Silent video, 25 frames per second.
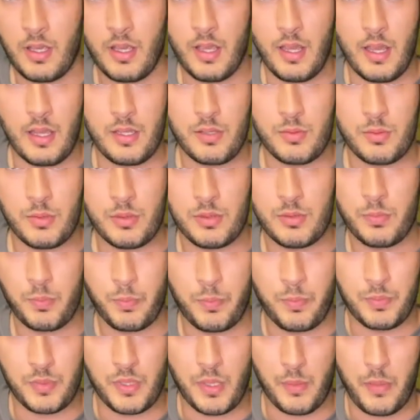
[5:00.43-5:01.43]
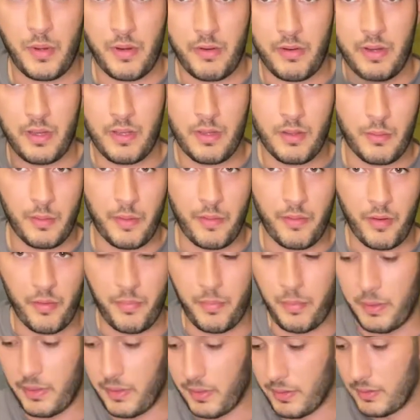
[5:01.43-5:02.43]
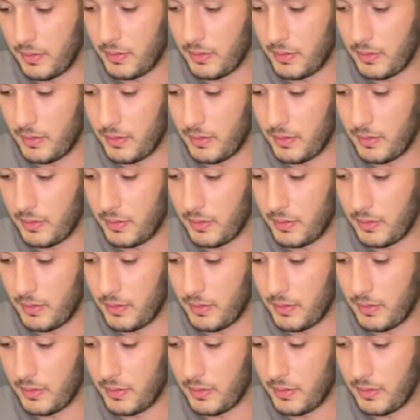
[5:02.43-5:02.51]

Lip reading: It's somewhere here, wherever I've put